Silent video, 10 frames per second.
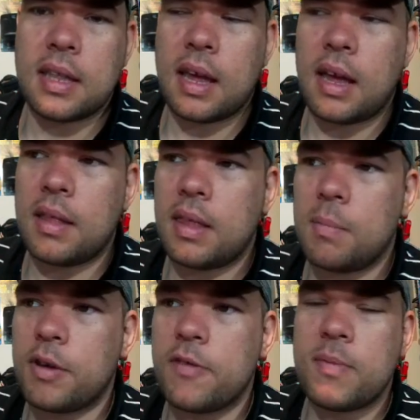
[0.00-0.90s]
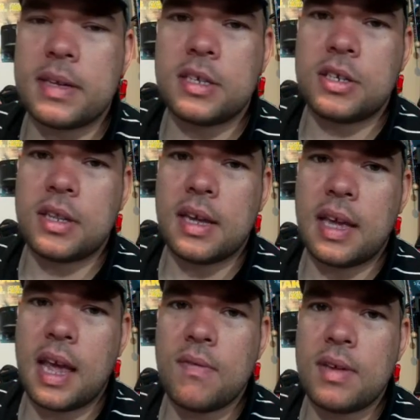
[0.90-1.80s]
Uh, the brief message that they
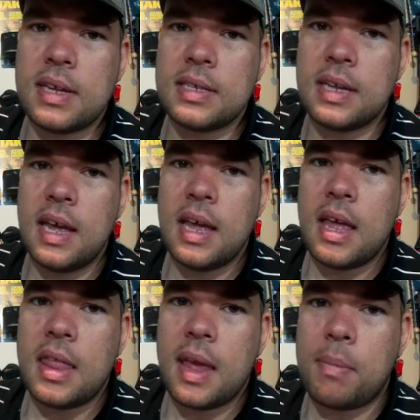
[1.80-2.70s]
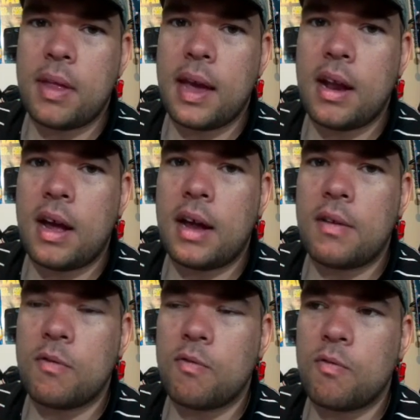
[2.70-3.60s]
gave is they plan on